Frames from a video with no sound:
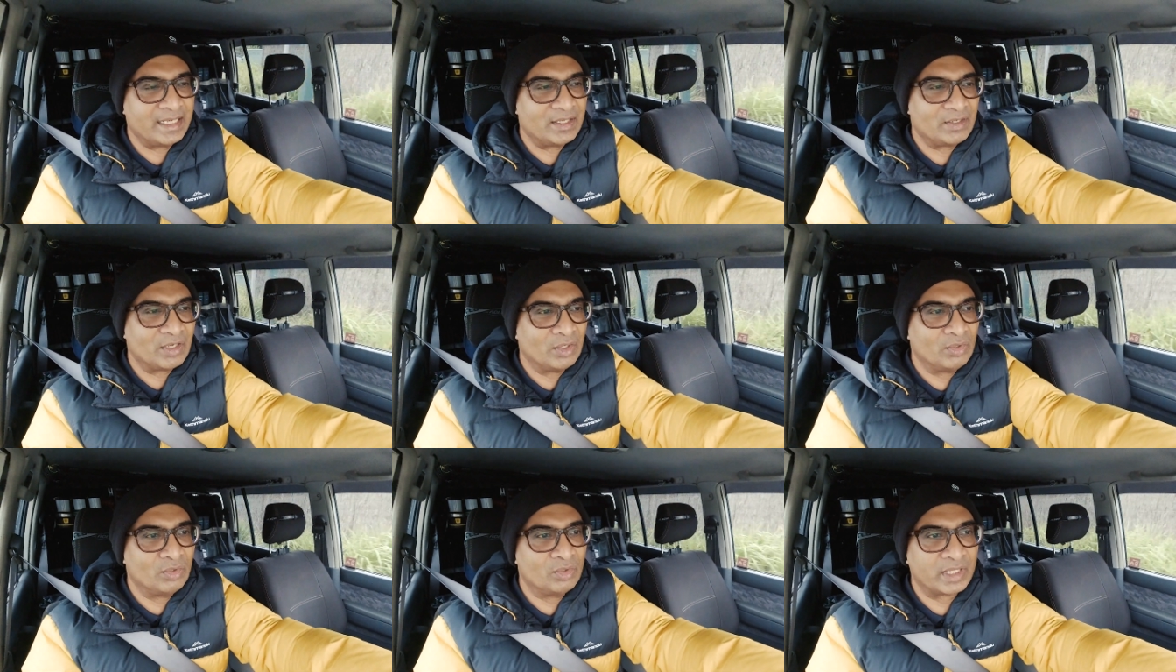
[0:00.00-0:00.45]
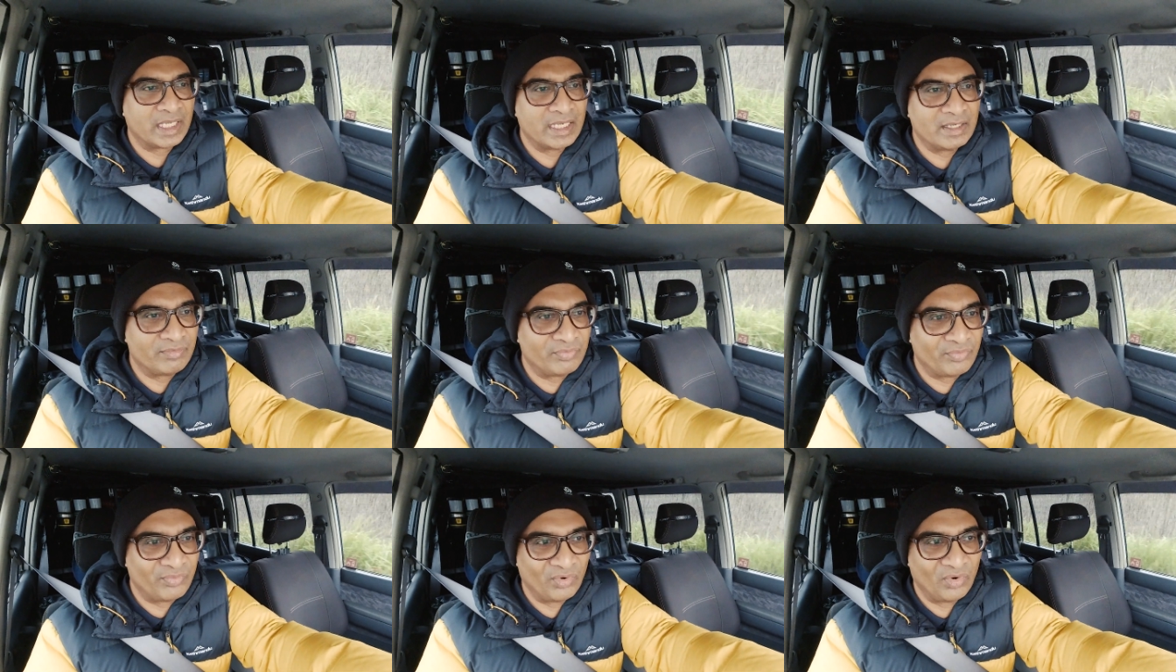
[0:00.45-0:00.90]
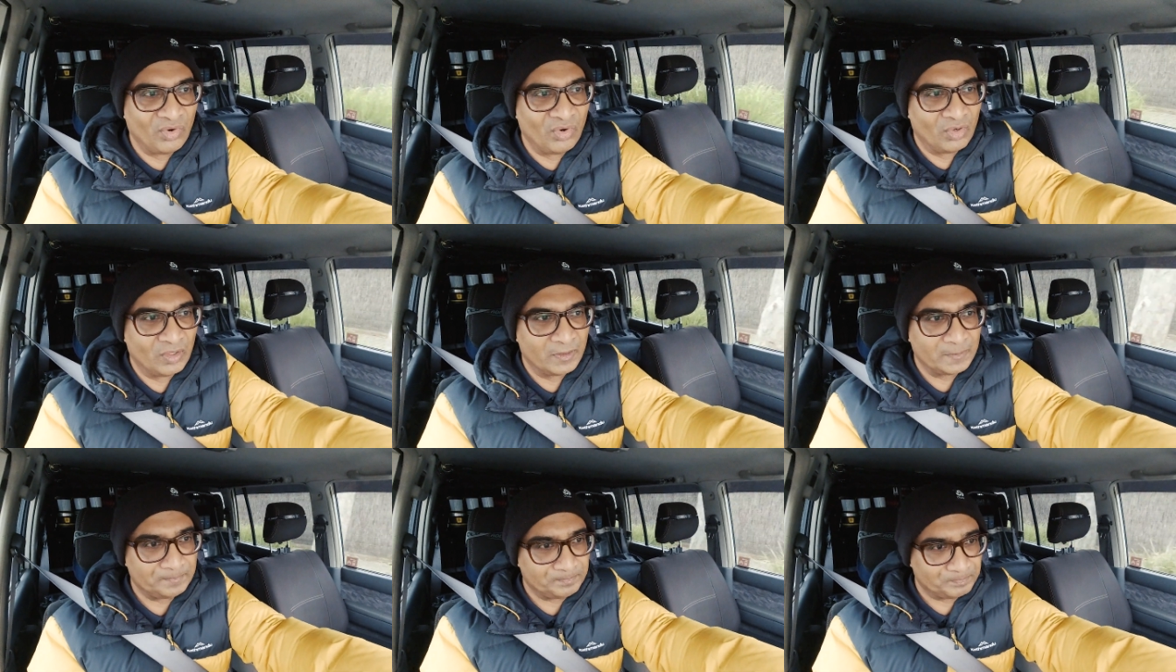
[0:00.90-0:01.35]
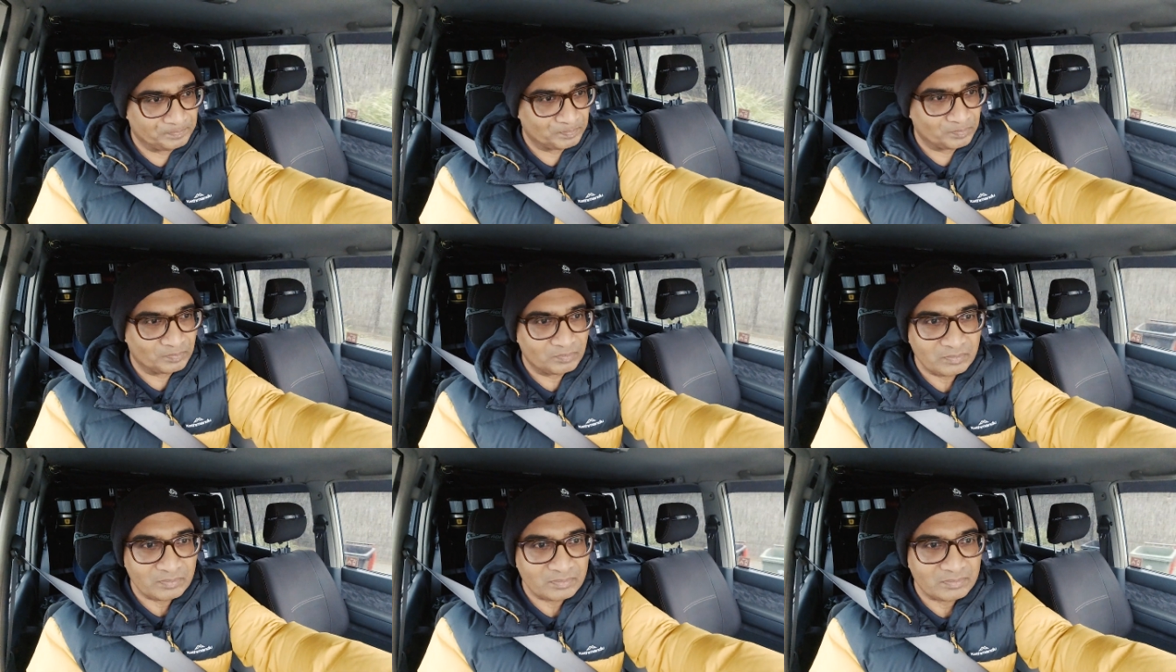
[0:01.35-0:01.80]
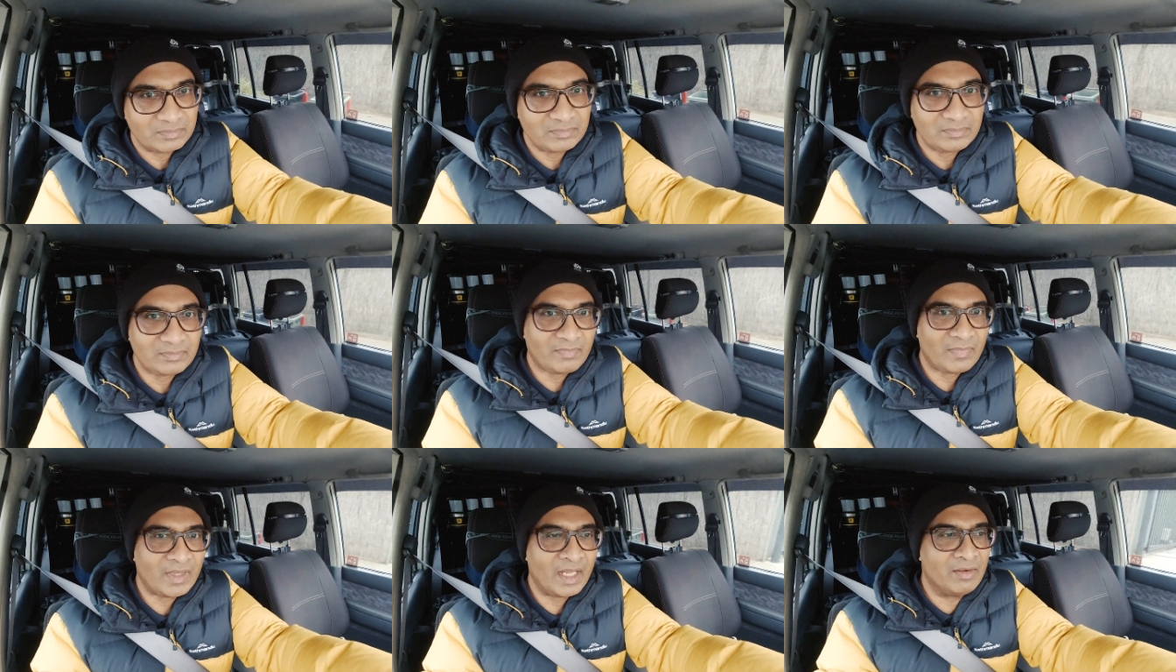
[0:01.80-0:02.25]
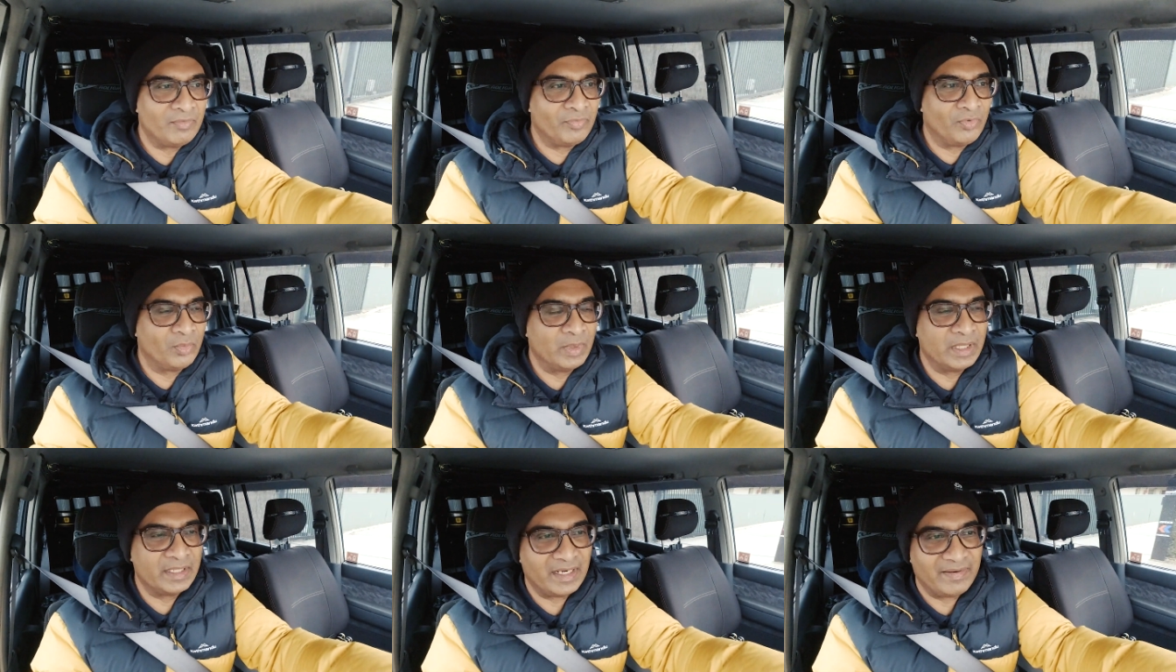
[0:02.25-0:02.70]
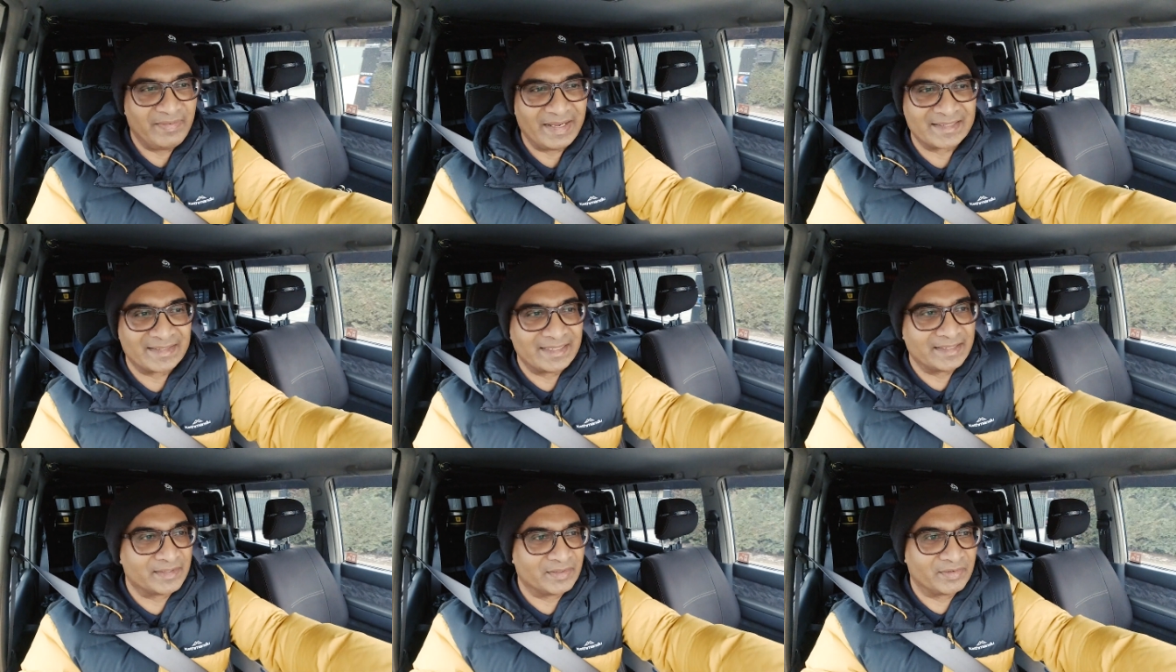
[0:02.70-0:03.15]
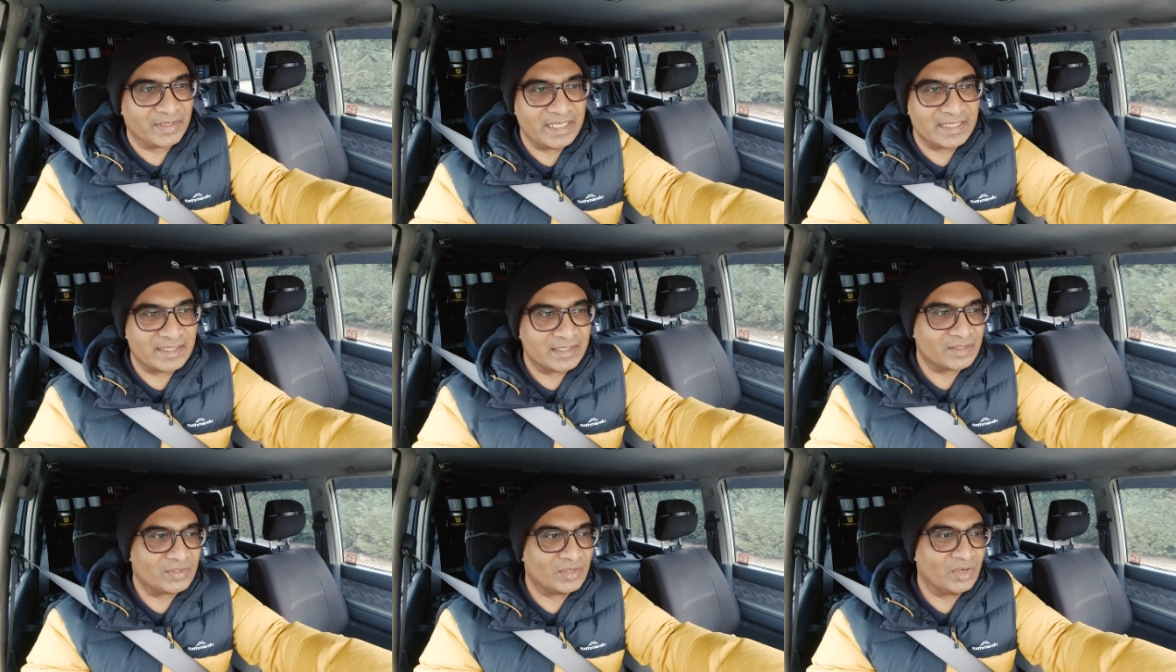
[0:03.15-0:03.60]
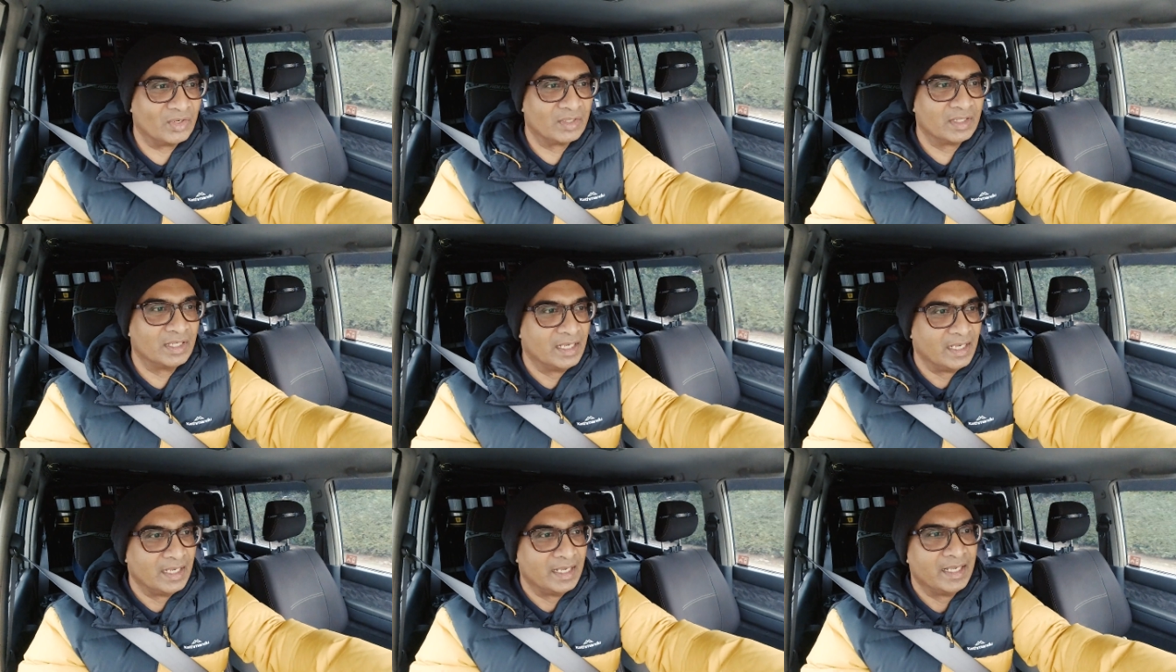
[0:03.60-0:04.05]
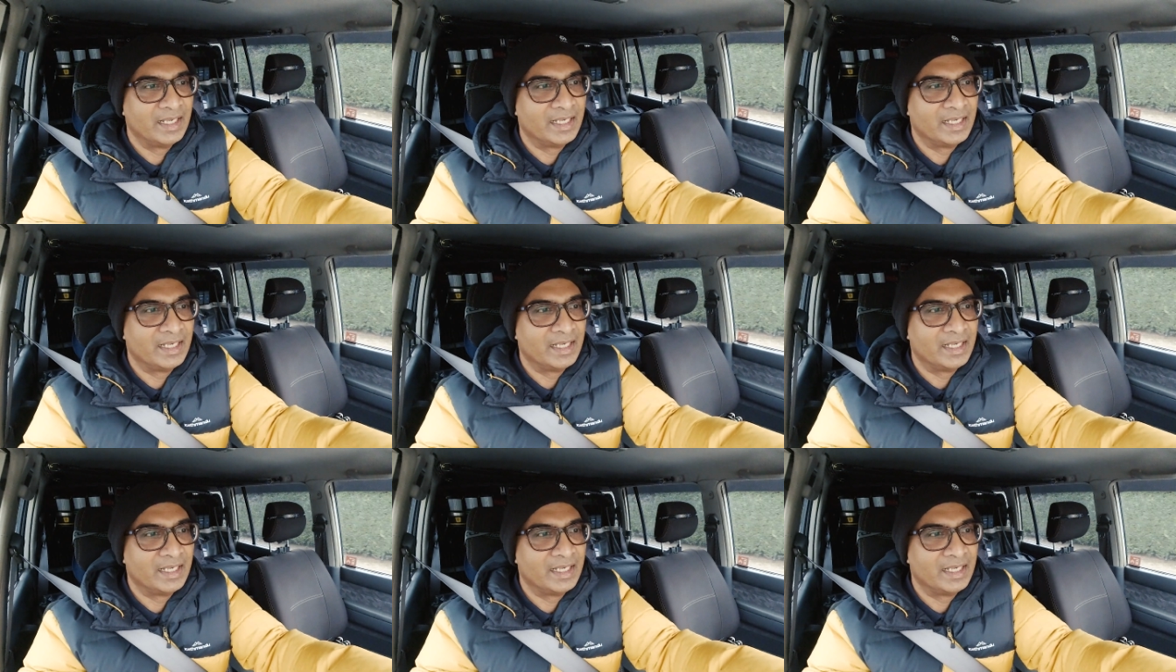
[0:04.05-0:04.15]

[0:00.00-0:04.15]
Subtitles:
and you're looking for 4-wheel drive accessories and so on,